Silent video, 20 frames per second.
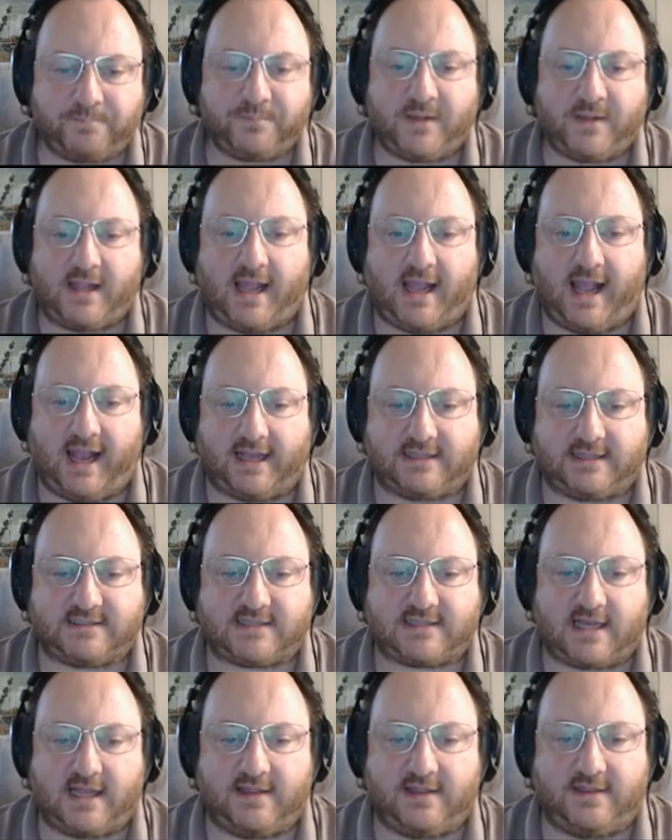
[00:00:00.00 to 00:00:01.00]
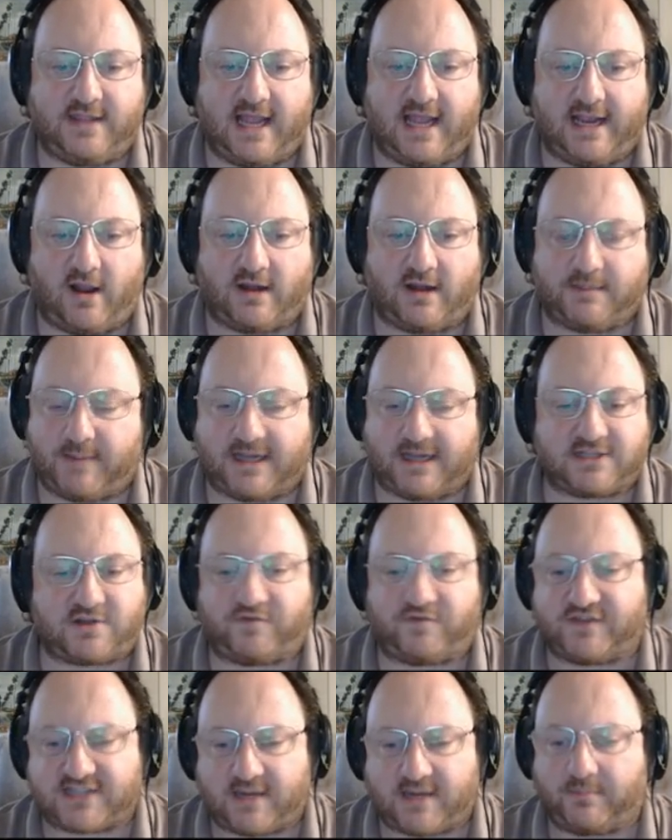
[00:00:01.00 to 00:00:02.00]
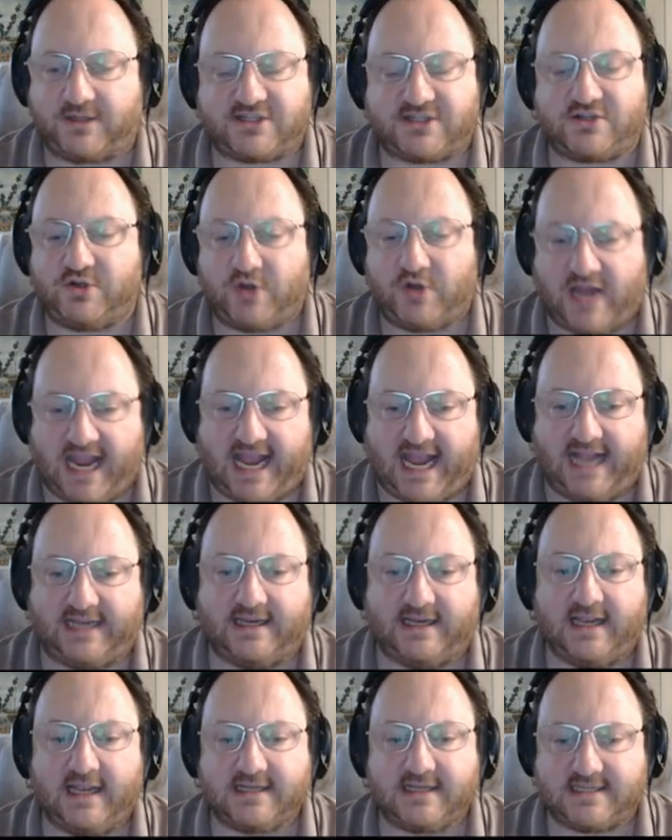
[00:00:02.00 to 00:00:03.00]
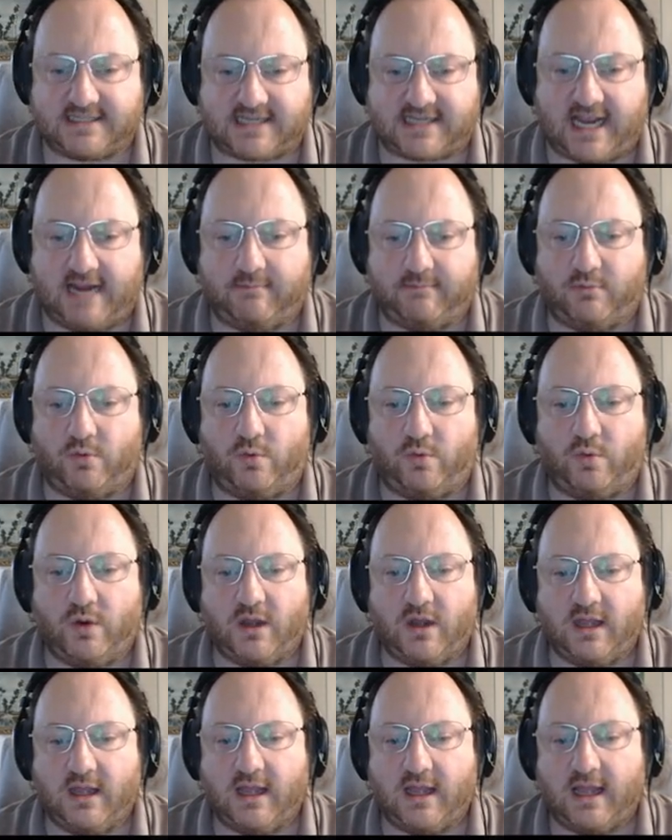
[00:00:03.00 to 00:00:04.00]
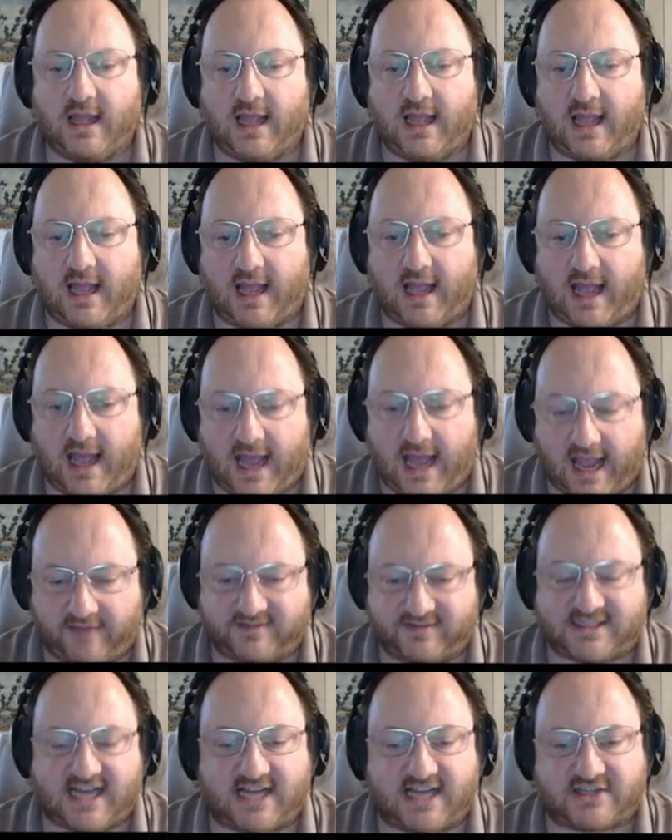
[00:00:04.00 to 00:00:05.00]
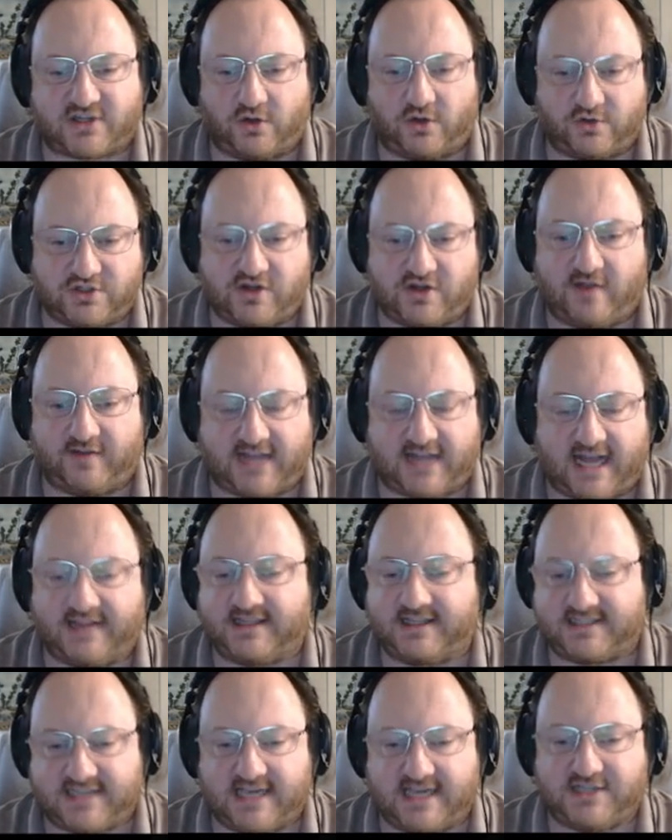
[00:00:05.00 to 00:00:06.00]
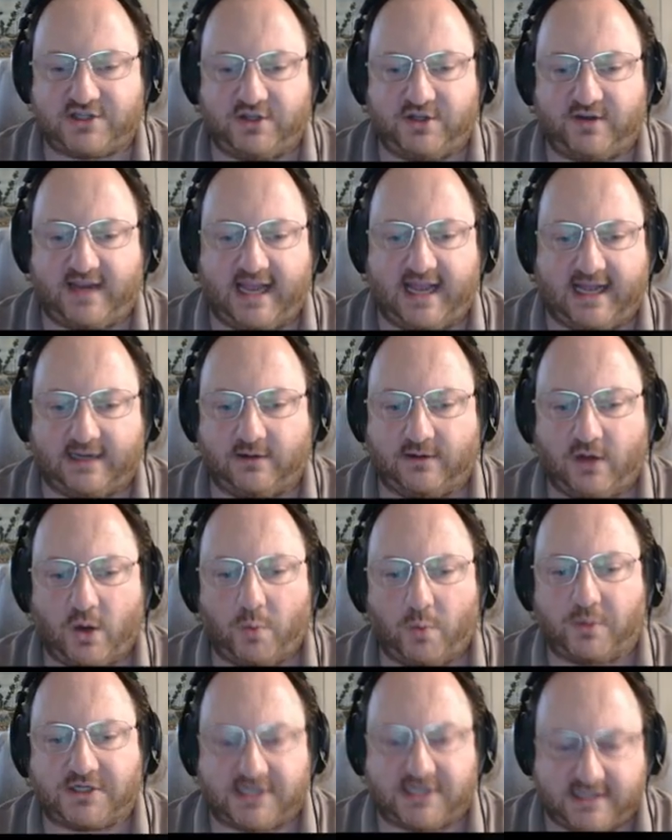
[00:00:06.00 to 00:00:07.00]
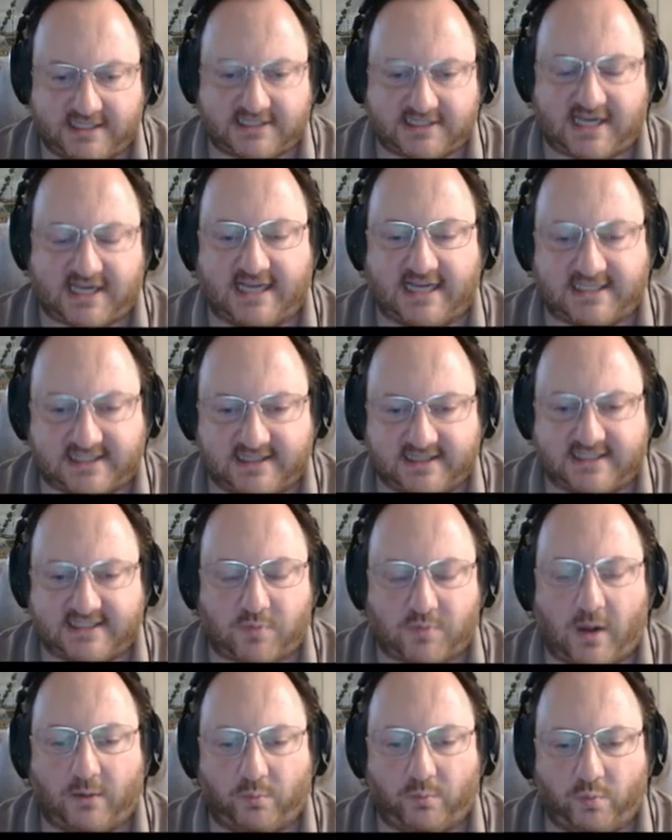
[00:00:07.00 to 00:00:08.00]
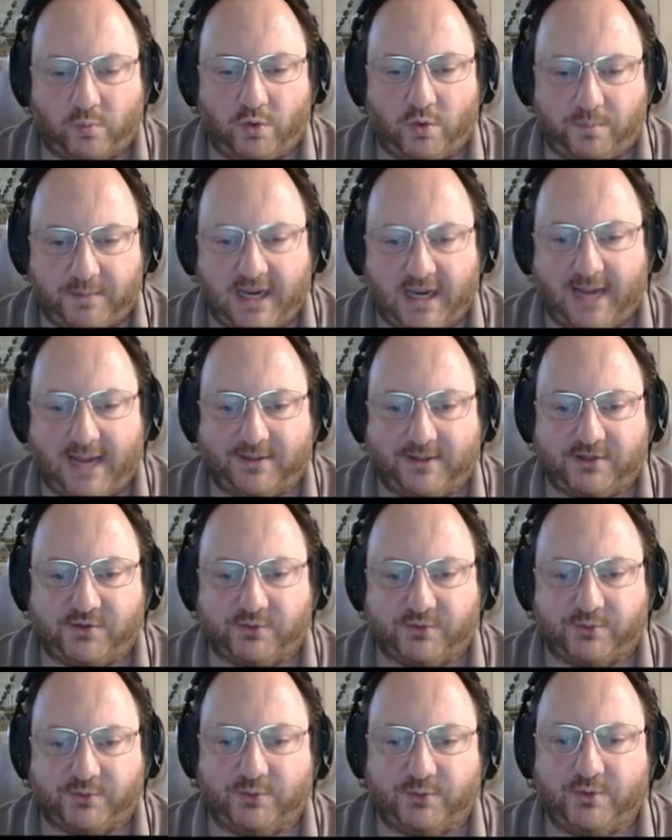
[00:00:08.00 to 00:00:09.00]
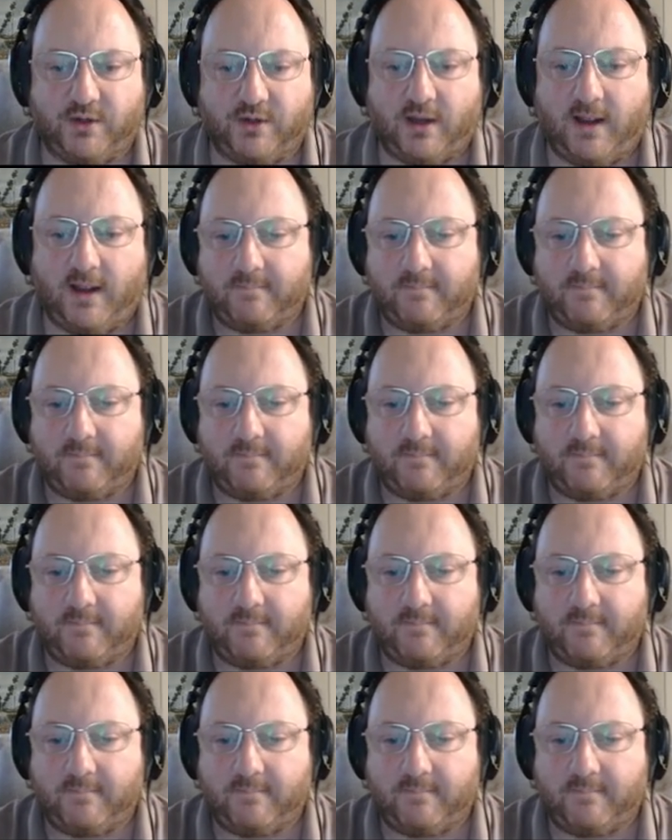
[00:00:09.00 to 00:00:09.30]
and they're going to make it so for some reason you can disable avatar so long as you have a card that says that you can, which in this case this one would be able to do.